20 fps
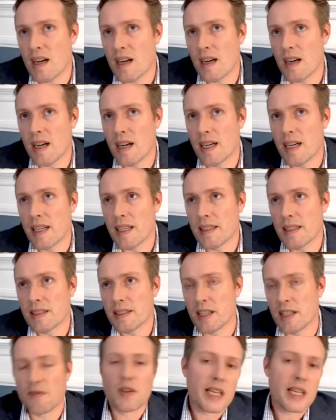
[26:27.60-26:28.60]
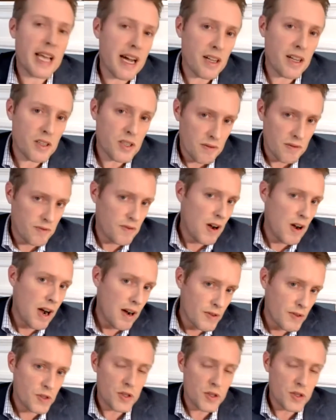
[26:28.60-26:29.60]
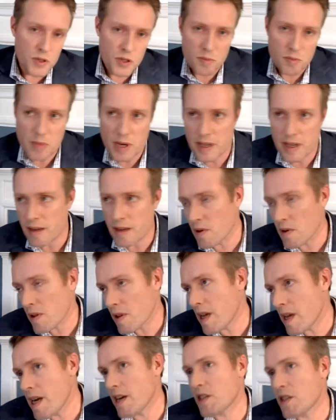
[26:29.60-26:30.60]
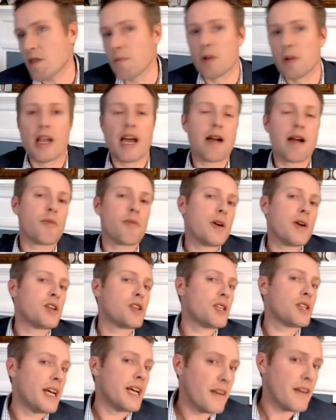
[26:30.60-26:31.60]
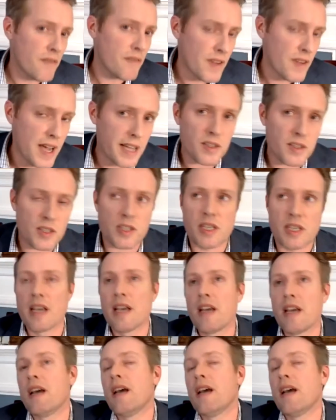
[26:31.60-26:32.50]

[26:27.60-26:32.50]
uh, different accounts of officers that were there, some elaboration on events,